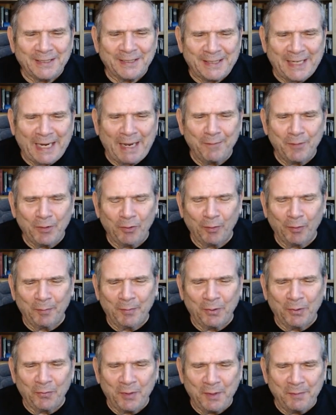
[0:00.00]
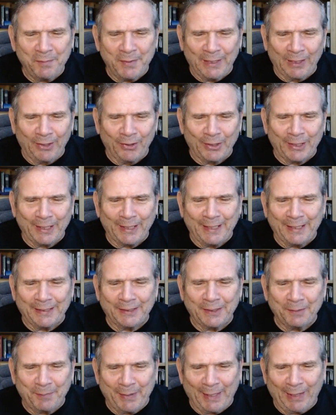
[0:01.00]
Samuel, but we've been looking at
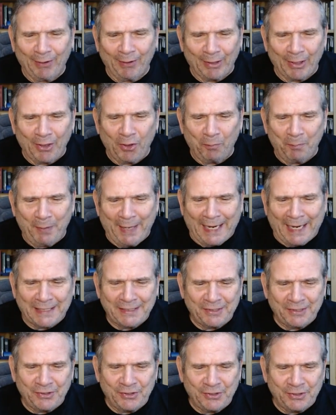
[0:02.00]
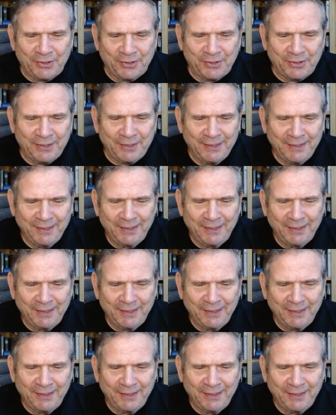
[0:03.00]
the parallel passages